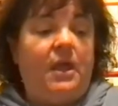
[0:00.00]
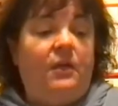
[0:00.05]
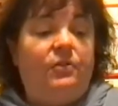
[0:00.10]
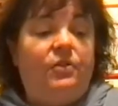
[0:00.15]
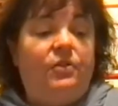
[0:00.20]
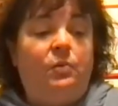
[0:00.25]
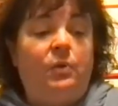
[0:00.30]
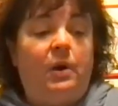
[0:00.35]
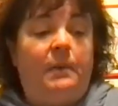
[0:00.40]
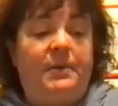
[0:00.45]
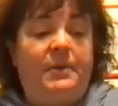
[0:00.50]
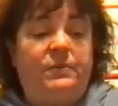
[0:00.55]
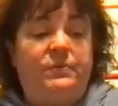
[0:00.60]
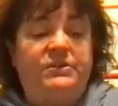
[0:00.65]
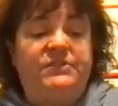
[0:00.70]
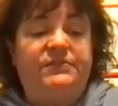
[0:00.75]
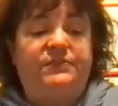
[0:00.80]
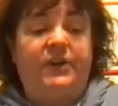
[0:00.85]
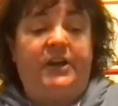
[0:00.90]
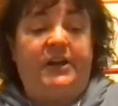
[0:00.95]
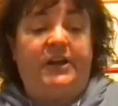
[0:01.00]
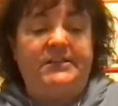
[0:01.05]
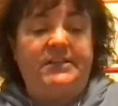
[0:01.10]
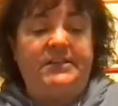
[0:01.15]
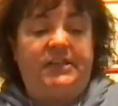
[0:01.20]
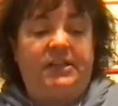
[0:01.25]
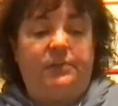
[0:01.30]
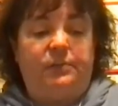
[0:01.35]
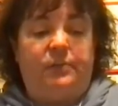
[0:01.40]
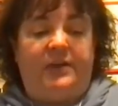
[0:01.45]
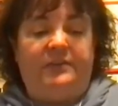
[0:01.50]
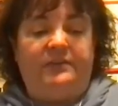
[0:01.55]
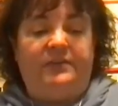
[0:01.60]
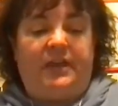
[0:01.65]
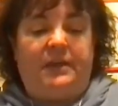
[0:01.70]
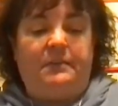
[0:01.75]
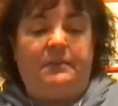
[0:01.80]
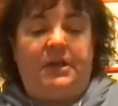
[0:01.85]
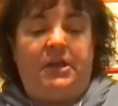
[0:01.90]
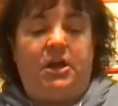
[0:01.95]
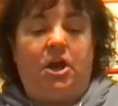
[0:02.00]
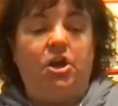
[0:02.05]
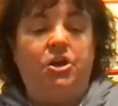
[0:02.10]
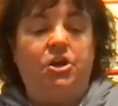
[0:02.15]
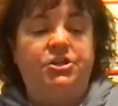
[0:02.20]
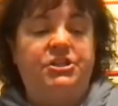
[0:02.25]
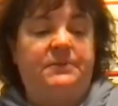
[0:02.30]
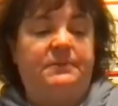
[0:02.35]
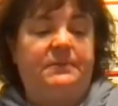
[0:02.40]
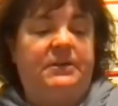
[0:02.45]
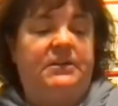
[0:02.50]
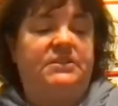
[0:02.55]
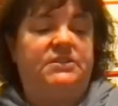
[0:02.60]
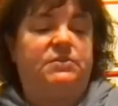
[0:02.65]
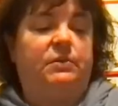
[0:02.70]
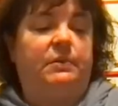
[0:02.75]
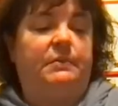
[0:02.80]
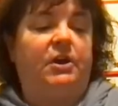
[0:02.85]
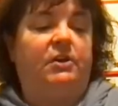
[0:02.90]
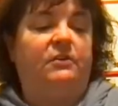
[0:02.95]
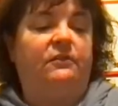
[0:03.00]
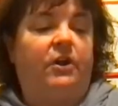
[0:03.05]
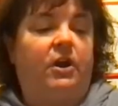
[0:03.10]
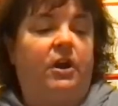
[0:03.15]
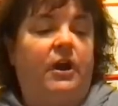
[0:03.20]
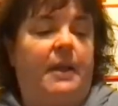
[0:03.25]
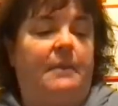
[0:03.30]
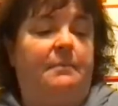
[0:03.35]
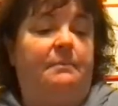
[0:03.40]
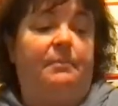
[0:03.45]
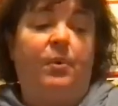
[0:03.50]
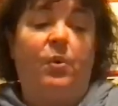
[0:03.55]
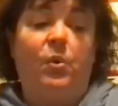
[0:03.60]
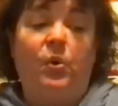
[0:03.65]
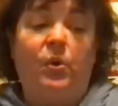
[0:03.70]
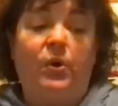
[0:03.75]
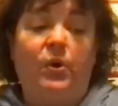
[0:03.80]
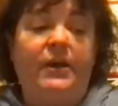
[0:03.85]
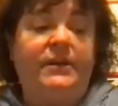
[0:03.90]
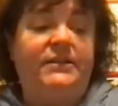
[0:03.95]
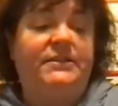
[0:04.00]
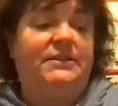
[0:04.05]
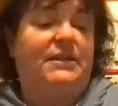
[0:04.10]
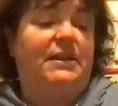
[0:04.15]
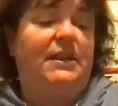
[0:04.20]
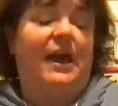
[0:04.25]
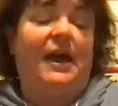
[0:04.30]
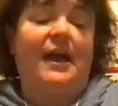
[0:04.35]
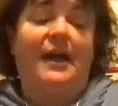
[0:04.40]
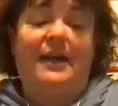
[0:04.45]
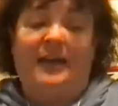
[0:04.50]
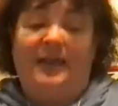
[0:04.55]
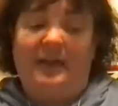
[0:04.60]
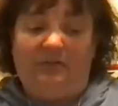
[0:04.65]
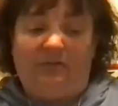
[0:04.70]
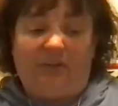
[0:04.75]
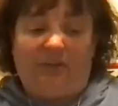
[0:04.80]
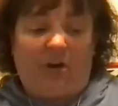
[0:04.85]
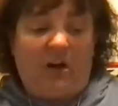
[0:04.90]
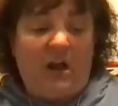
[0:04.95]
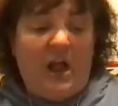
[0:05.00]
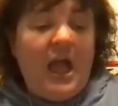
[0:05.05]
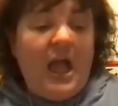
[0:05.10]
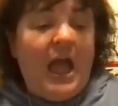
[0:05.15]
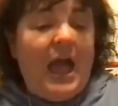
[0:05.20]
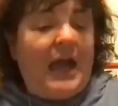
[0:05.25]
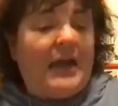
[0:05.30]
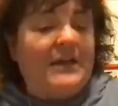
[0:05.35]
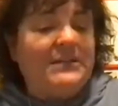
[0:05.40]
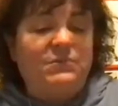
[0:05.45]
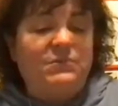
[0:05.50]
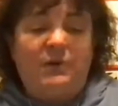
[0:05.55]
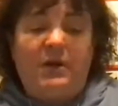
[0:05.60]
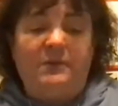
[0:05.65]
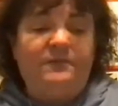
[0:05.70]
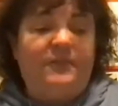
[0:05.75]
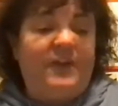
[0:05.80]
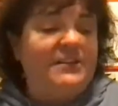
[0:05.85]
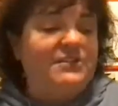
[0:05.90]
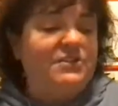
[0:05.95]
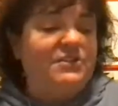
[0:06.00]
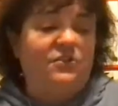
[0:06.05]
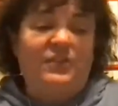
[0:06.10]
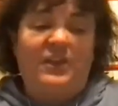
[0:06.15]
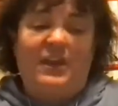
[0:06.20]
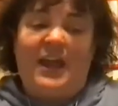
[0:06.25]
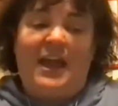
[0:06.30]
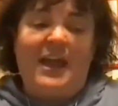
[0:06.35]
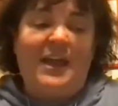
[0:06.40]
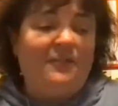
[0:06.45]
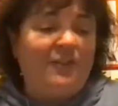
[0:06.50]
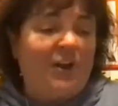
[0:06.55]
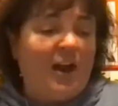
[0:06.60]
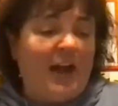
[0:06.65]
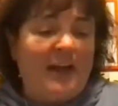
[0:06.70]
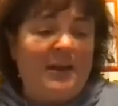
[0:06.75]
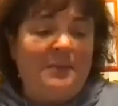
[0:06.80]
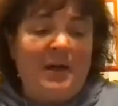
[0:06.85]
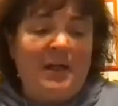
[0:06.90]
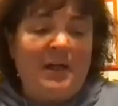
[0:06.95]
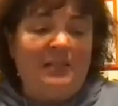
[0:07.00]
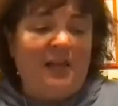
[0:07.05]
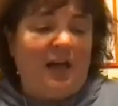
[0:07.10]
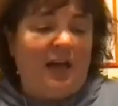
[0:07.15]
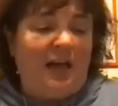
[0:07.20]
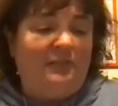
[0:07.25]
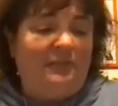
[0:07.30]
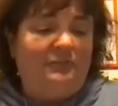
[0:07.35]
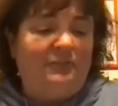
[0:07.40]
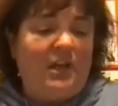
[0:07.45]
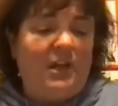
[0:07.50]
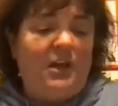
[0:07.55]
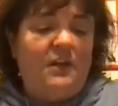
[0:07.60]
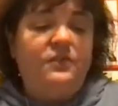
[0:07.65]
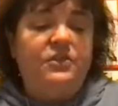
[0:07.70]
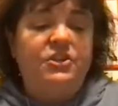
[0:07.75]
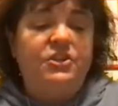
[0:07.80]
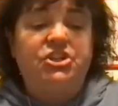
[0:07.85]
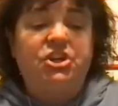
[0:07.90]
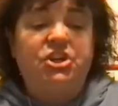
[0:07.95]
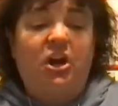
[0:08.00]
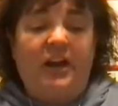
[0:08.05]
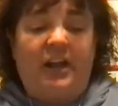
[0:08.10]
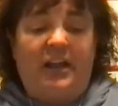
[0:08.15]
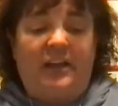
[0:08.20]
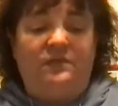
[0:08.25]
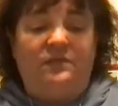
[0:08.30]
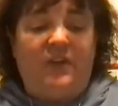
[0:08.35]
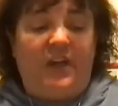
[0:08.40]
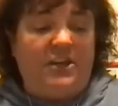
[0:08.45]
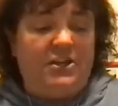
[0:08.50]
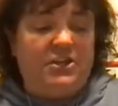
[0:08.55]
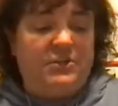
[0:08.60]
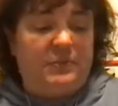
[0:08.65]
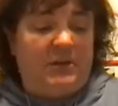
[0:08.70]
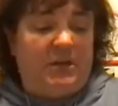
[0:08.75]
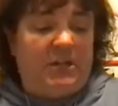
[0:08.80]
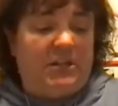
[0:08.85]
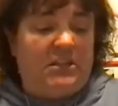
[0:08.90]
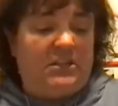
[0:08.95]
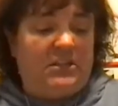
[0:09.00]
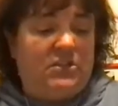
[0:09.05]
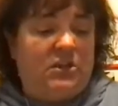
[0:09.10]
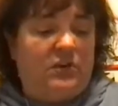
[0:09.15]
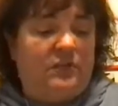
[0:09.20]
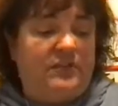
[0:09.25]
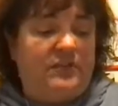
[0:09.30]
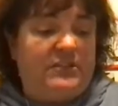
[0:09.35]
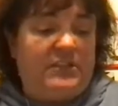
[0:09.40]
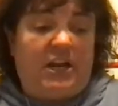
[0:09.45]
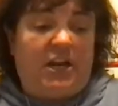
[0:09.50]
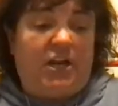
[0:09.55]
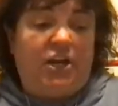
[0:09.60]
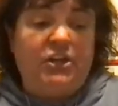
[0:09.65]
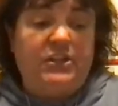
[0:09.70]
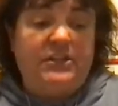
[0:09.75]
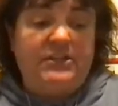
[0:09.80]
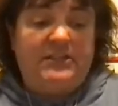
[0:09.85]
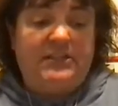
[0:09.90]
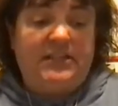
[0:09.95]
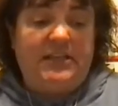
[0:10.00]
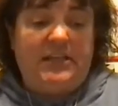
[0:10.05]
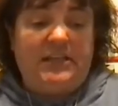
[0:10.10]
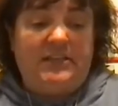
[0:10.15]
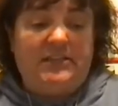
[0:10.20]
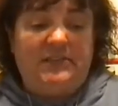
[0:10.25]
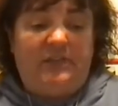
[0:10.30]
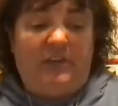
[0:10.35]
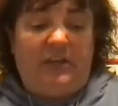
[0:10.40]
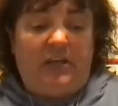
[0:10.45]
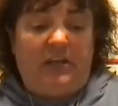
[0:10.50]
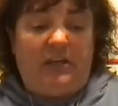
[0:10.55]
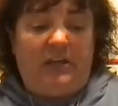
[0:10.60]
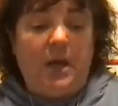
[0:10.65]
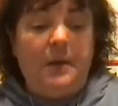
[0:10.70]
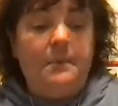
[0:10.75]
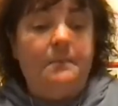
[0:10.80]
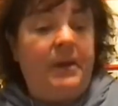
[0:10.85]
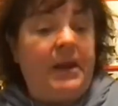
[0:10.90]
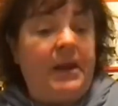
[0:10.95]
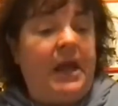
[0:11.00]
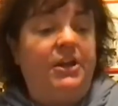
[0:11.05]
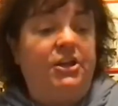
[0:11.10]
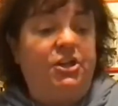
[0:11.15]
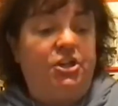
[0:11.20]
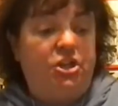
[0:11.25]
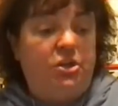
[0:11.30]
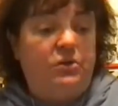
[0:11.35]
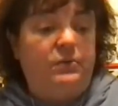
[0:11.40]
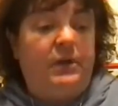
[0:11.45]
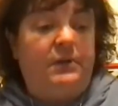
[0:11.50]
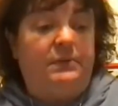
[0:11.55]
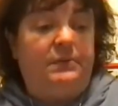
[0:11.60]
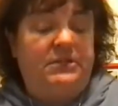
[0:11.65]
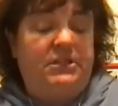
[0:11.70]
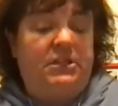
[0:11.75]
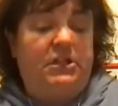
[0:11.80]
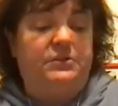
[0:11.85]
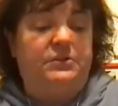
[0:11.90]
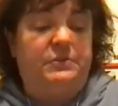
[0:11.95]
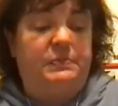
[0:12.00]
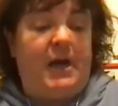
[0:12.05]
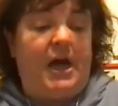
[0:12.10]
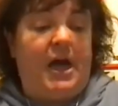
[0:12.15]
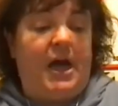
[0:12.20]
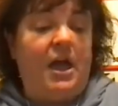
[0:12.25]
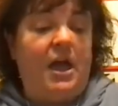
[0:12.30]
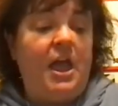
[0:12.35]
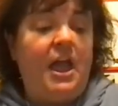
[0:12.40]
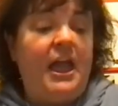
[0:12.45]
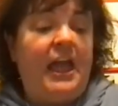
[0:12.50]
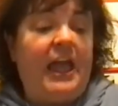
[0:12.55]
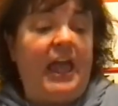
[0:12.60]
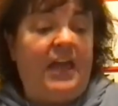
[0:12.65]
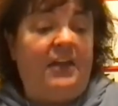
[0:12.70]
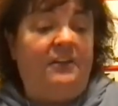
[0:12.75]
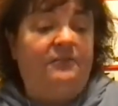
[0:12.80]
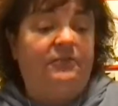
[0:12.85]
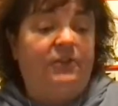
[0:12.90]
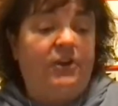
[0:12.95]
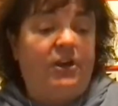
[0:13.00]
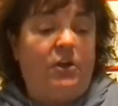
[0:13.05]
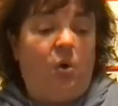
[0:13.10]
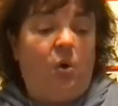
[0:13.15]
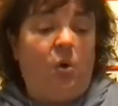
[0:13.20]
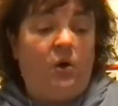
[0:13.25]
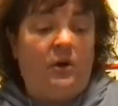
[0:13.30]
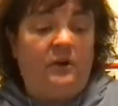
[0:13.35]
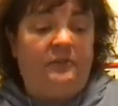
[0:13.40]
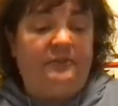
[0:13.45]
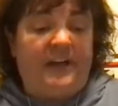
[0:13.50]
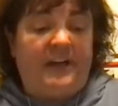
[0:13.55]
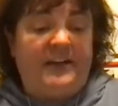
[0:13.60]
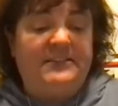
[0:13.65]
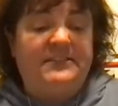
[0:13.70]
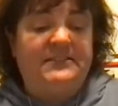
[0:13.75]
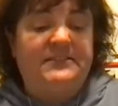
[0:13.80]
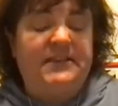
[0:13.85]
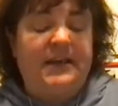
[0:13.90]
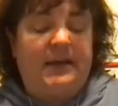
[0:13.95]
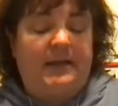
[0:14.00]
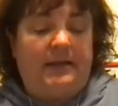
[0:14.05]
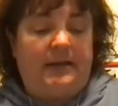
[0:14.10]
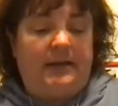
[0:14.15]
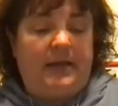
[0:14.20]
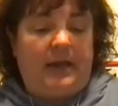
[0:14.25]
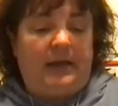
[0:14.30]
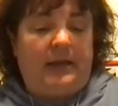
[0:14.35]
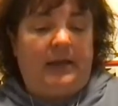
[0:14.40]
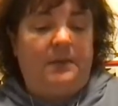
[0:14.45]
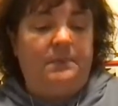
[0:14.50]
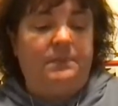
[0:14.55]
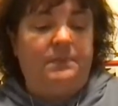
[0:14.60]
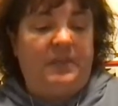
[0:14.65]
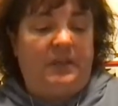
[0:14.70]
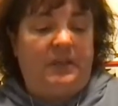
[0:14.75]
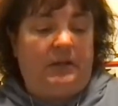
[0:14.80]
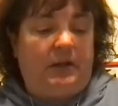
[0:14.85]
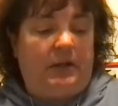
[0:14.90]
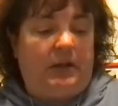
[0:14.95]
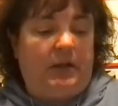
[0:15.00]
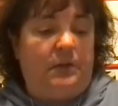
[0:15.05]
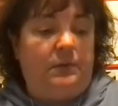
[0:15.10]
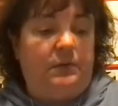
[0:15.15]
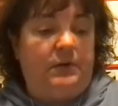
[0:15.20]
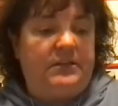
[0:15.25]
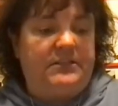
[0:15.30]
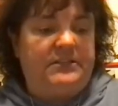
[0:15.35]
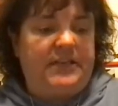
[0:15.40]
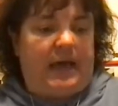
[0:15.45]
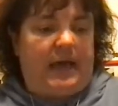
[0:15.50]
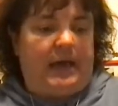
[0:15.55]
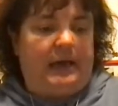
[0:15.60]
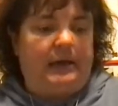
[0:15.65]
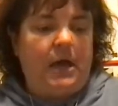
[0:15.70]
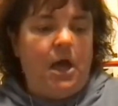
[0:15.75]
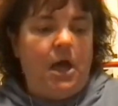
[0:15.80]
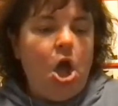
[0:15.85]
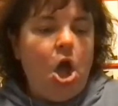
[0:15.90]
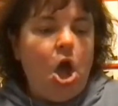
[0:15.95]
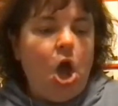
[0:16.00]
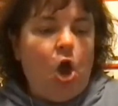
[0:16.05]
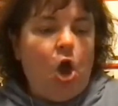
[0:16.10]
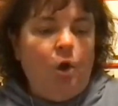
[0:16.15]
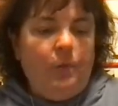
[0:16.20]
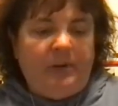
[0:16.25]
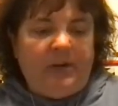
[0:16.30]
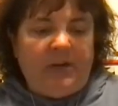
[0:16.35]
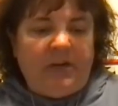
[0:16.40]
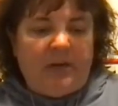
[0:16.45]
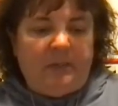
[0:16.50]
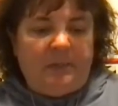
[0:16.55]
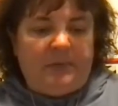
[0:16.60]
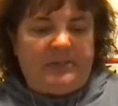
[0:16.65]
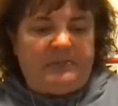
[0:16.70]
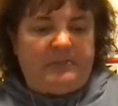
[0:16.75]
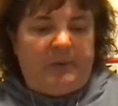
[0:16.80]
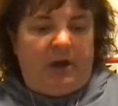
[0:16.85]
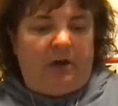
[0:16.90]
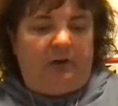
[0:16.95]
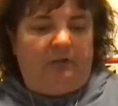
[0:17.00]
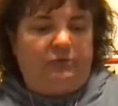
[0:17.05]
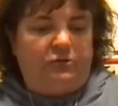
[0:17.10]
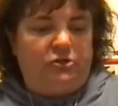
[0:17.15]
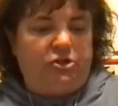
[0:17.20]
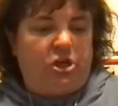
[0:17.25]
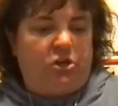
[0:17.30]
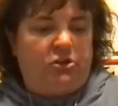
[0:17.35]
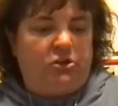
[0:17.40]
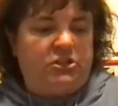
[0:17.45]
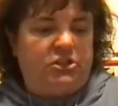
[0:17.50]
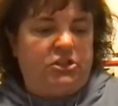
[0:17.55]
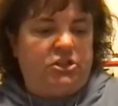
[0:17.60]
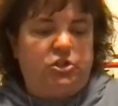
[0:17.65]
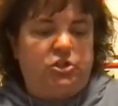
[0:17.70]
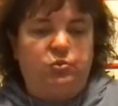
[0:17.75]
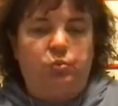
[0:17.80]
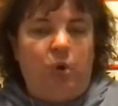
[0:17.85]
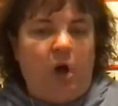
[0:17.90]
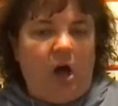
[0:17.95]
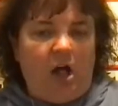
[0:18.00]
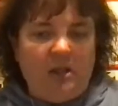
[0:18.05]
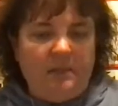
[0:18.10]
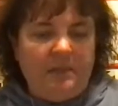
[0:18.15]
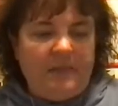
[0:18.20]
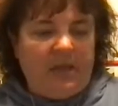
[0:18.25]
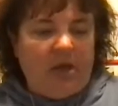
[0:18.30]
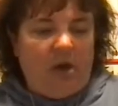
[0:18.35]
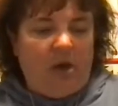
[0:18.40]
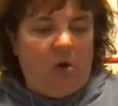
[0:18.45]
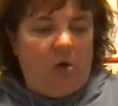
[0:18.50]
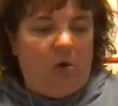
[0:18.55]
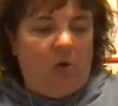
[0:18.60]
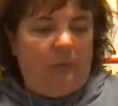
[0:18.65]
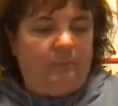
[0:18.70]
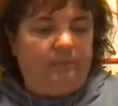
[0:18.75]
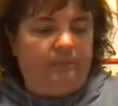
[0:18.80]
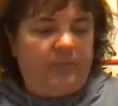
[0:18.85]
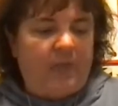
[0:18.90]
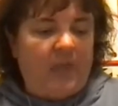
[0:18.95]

The woman was frantically waving at me, urging me to swim over, and boy, did I ever. I swam faster than I ever had in my life. The shark had vanished beneath the surface, and I couldn't see his fin, but I knew he was close by. Every horrifying second, I kept thinking he would attack, opening up his powerful jaws to swallow me whole.